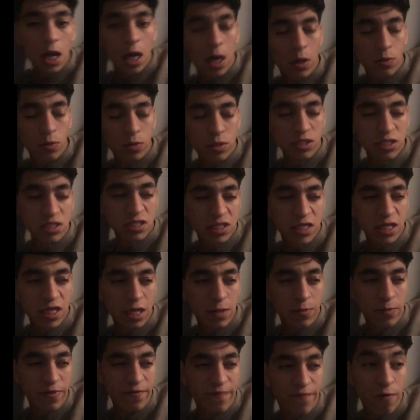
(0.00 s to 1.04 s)
I wouldn't say
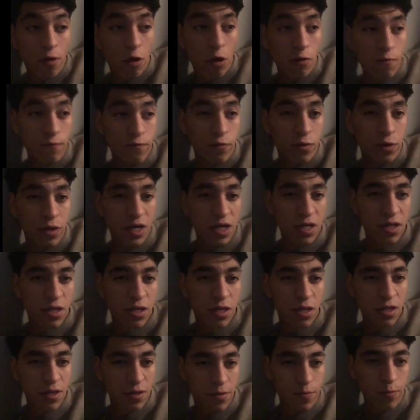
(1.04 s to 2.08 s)
I'm involved in
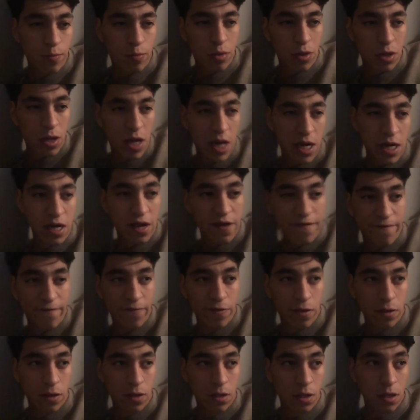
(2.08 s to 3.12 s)
anything, but I
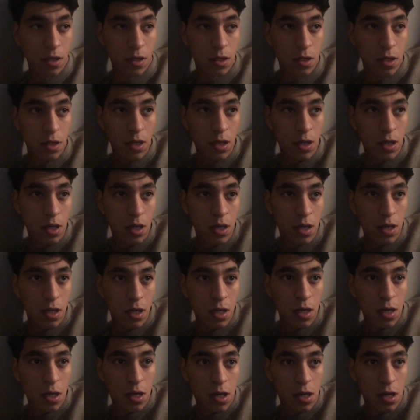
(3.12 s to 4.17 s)
definitely
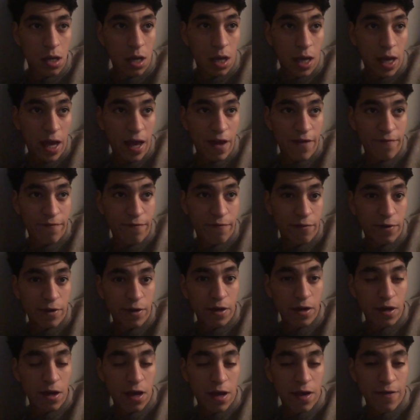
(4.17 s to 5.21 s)

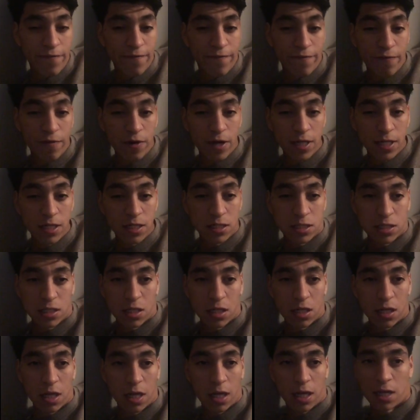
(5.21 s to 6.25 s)
have
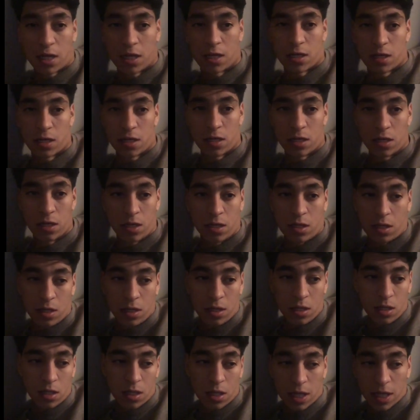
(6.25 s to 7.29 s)
friends and
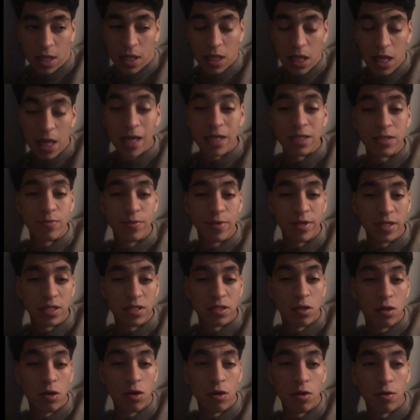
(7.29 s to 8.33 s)
like classmates
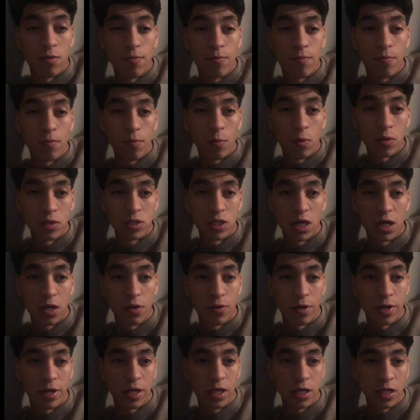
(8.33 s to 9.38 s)
that are
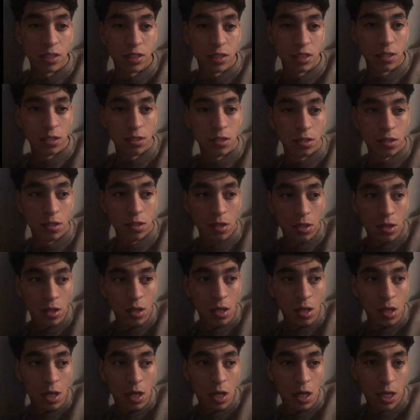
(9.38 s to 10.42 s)
multi-race, and
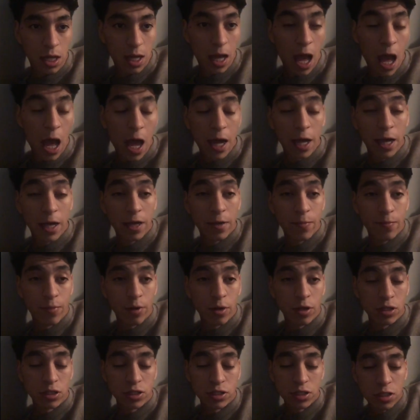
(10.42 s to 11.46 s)
like I
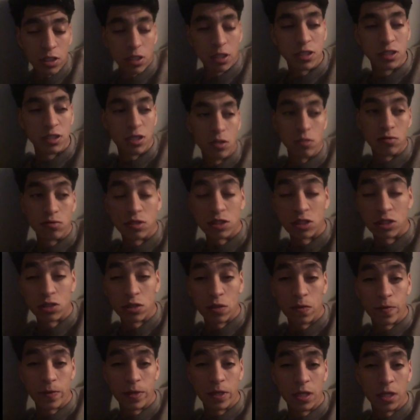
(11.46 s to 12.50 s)
personally don't
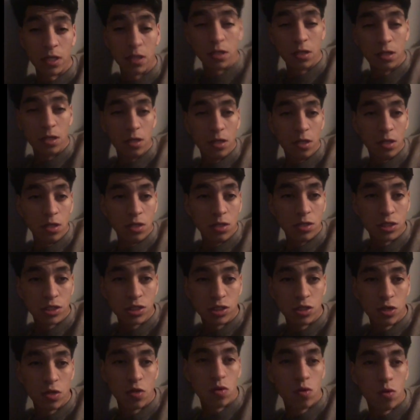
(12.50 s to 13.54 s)
discriminate,
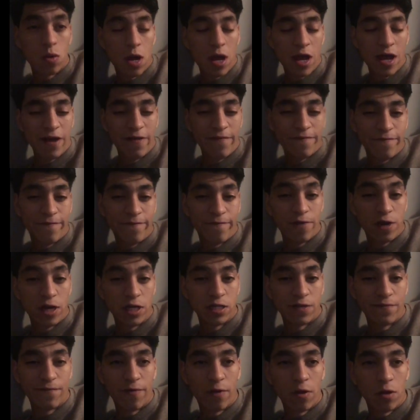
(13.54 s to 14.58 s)
so I have
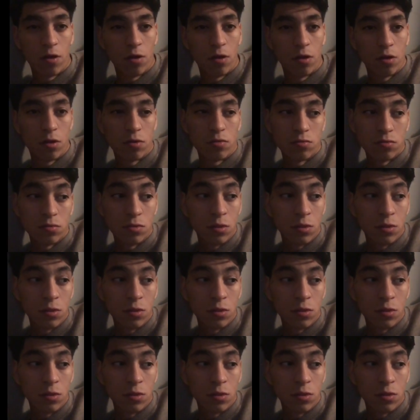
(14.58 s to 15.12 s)
friends of all